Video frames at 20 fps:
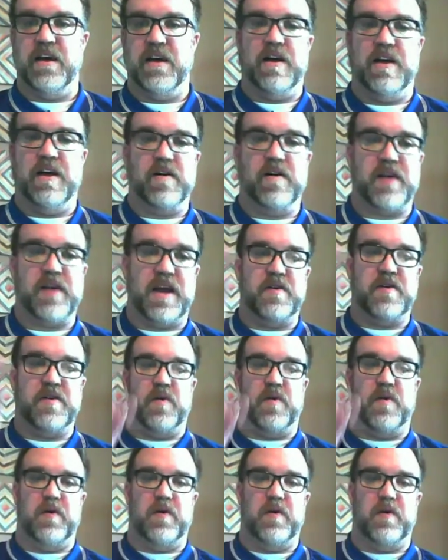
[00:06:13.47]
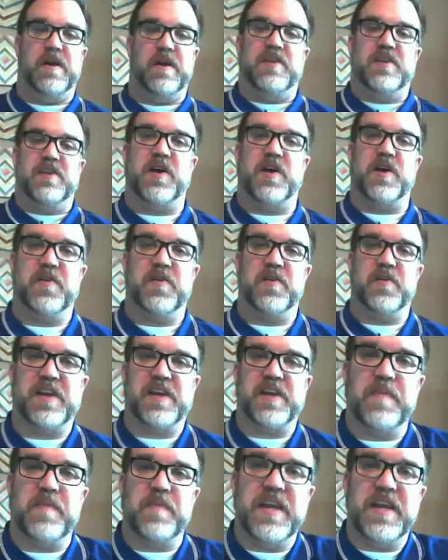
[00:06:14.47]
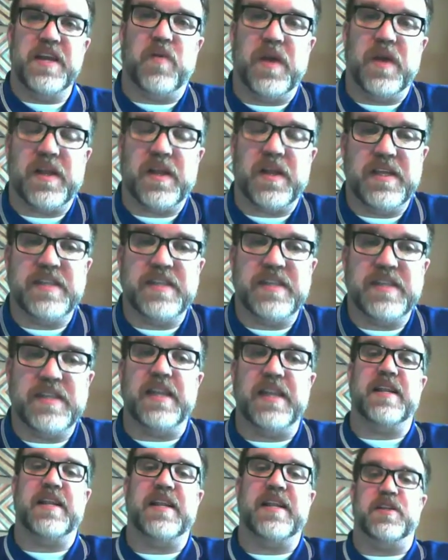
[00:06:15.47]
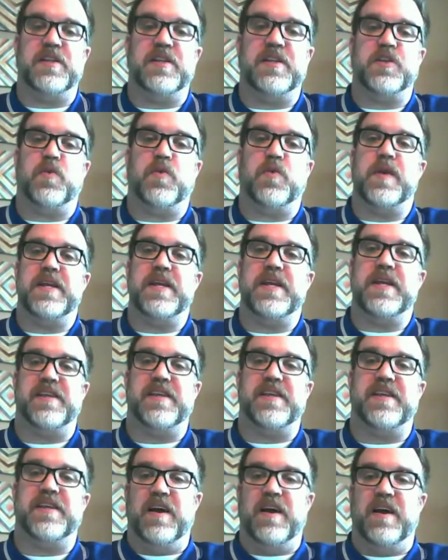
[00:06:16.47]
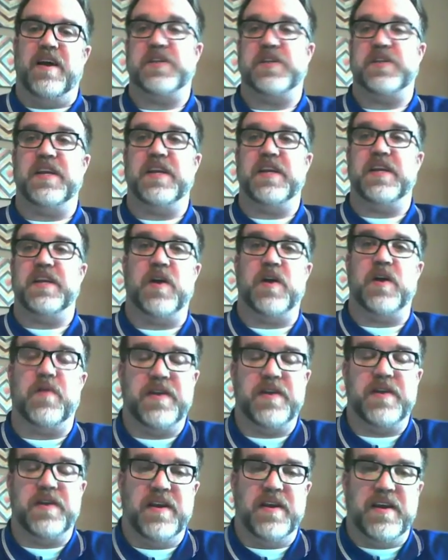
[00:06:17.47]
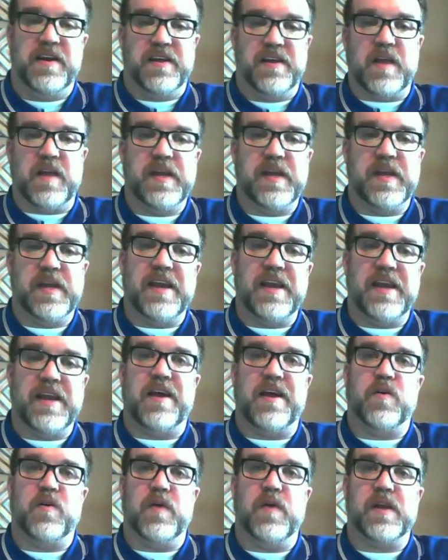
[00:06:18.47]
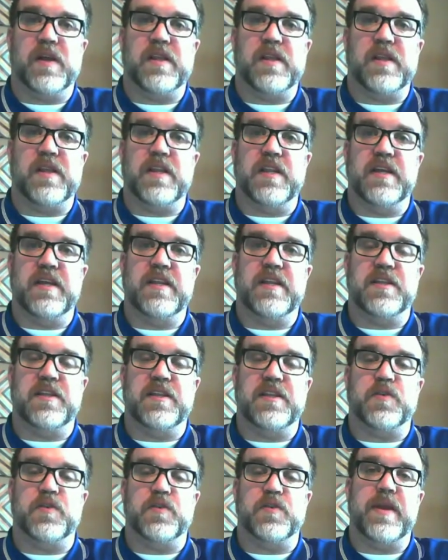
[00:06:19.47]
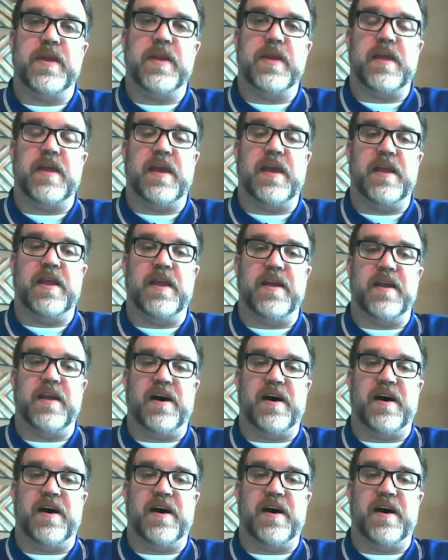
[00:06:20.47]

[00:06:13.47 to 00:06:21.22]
Okay, cool. So the company quickly deleted the tweet. I'm just going to keep going. The company quickly deleted the tweet, and